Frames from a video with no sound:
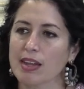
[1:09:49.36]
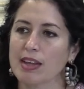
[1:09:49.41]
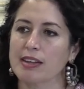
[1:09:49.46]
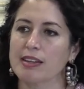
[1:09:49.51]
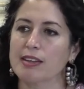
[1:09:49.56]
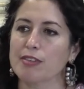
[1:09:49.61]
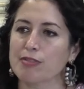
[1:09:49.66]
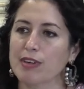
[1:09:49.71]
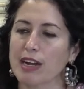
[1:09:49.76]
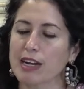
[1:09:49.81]

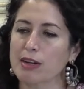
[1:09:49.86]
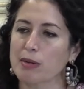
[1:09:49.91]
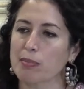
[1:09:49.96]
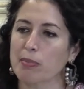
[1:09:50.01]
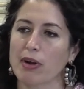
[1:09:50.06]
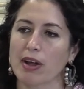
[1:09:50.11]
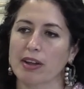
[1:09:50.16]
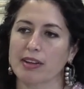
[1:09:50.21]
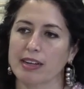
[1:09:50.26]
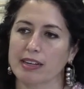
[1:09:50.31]
and the final
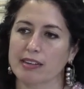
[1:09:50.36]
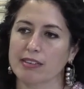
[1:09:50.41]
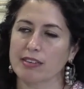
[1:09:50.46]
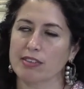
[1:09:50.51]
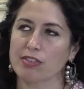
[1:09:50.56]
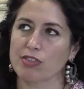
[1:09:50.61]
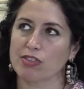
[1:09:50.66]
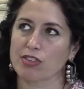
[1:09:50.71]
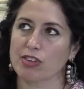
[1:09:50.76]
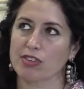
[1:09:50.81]
product
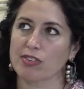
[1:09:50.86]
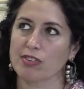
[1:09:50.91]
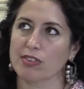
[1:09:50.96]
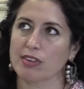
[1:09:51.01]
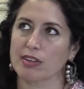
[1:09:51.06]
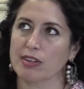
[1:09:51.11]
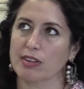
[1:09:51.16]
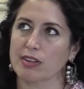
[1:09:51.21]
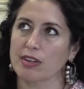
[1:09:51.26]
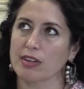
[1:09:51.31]
is just
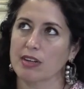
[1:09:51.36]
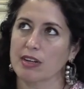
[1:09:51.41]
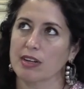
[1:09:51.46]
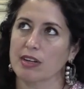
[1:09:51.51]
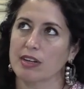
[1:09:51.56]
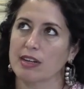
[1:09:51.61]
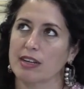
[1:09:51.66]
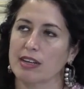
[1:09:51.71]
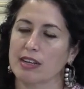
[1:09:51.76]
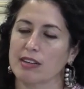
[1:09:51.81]
a, uh,
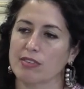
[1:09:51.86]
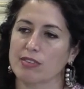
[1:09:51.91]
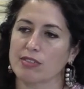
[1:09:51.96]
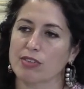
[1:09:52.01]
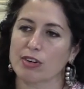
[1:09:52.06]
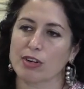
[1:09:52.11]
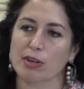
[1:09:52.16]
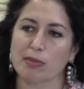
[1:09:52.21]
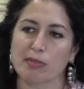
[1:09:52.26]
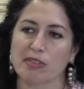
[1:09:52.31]
is
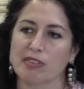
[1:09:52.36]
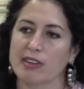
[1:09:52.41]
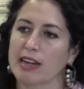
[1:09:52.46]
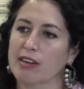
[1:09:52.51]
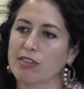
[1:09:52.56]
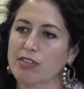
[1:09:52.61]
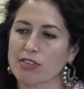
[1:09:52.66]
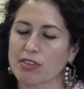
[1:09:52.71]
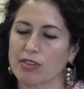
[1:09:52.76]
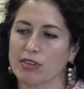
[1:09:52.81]

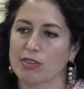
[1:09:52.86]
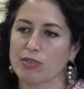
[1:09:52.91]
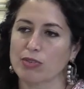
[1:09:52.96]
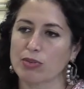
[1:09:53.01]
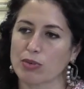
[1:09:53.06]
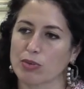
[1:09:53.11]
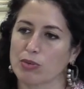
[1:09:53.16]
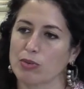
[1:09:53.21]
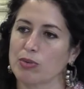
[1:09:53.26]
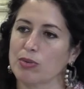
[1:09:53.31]
circumstantial
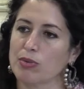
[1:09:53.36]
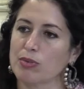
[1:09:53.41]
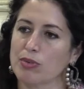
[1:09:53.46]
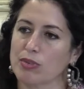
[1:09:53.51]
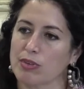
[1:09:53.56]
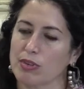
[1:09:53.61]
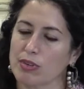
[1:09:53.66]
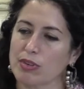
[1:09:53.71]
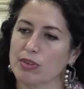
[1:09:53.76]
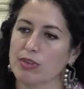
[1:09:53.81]
to
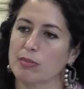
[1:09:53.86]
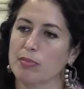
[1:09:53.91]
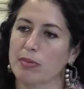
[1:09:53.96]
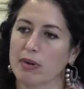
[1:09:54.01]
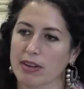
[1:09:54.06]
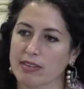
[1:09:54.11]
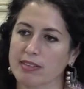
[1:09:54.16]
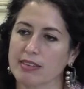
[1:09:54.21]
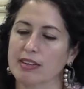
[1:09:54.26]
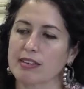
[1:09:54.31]
the
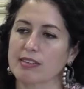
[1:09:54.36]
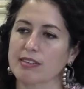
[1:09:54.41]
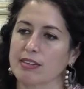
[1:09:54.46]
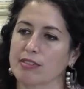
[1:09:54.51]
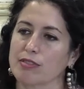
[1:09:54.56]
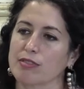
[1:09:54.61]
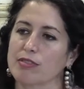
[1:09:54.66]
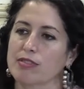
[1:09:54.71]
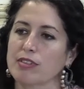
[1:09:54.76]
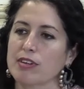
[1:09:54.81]
process
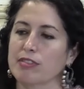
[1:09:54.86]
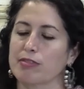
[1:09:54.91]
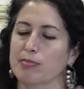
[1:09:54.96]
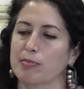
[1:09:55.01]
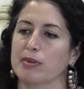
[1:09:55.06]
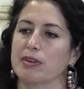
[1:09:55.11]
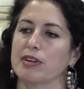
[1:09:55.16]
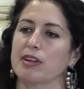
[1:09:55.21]
of, of